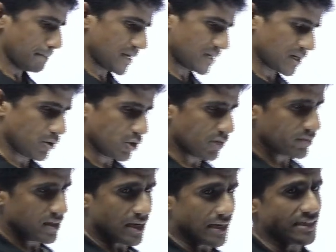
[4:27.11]
background
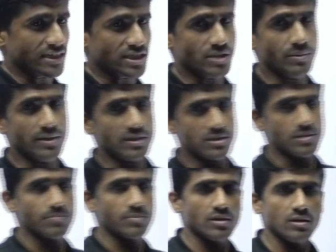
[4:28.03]
of the
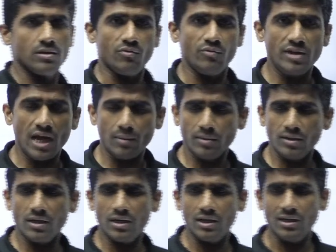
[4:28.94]
untouchabilities, we have
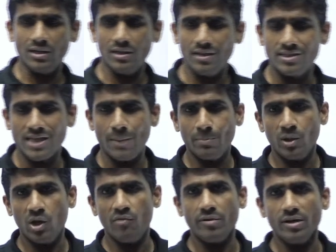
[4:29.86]
a
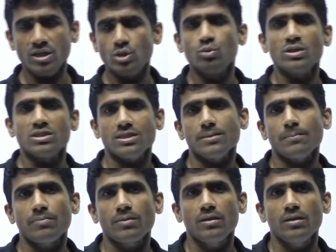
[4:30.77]
example of USA.